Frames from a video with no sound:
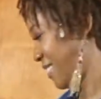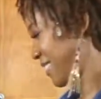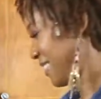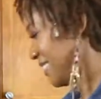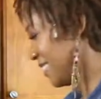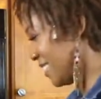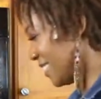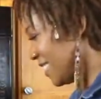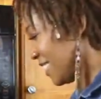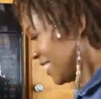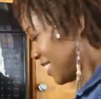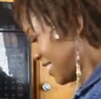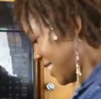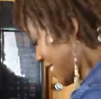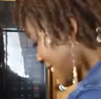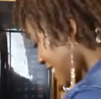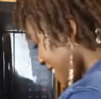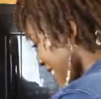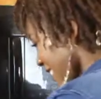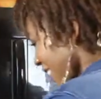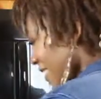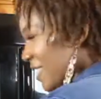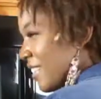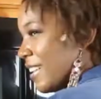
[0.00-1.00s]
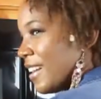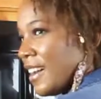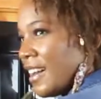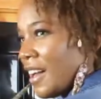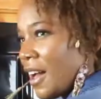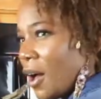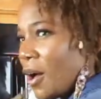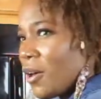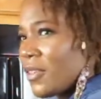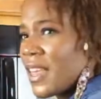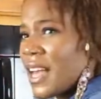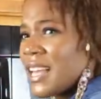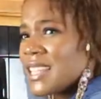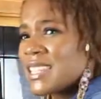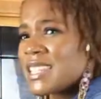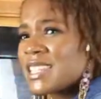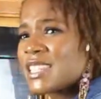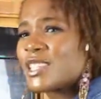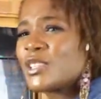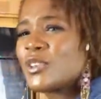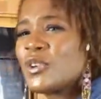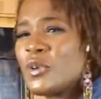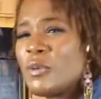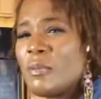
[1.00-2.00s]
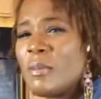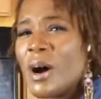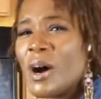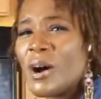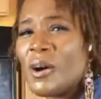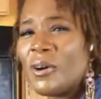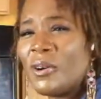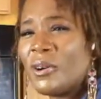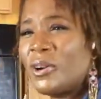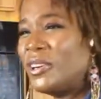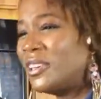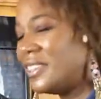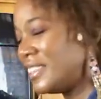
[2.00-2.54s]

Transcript: She needs a Snicker. Oh, that's Sumo!